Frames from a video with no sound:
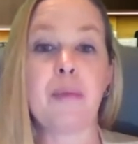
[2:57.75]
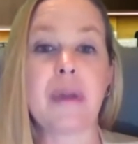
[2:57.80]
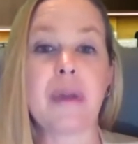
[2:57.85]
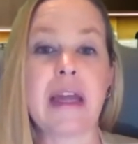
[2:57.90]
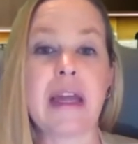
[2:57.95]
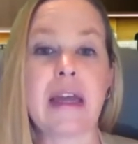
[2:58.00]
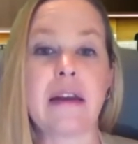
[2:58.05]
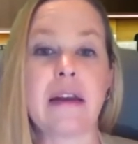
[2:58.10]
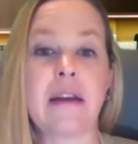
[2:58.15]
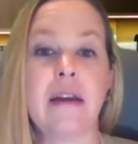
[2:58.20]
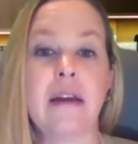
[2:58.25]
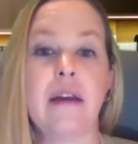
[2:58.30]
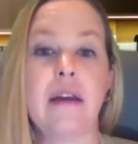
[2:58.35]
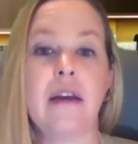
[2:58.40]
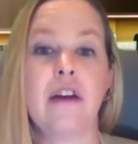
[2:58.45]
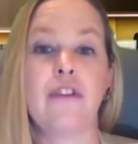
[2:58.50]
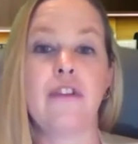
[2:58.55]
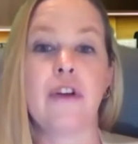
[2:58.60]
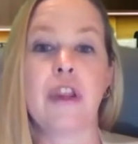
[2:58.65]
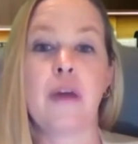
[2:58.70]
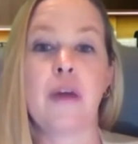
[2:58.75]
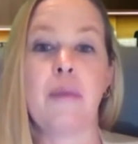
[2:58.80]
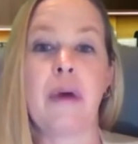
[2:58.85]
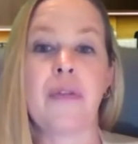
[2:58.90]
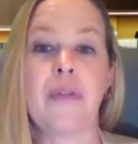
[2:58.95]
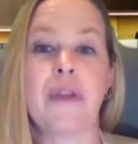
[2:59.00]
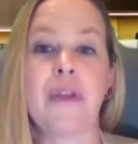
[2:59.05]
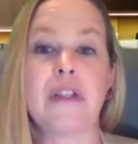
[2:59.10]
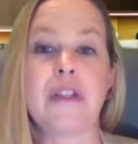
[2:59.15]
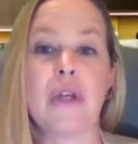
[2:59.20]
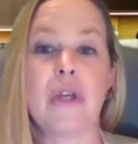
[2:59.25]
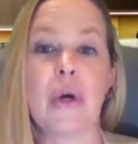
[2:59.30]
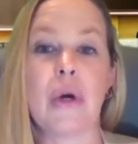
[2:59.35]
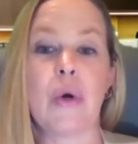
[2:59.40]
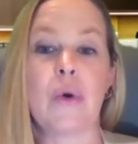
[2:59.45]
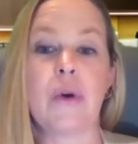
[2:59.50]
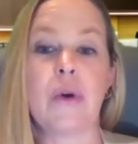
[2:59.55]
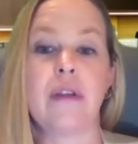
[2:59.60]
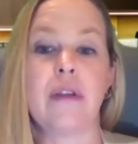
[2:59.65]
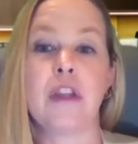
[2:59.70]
plan for the amount that's owed,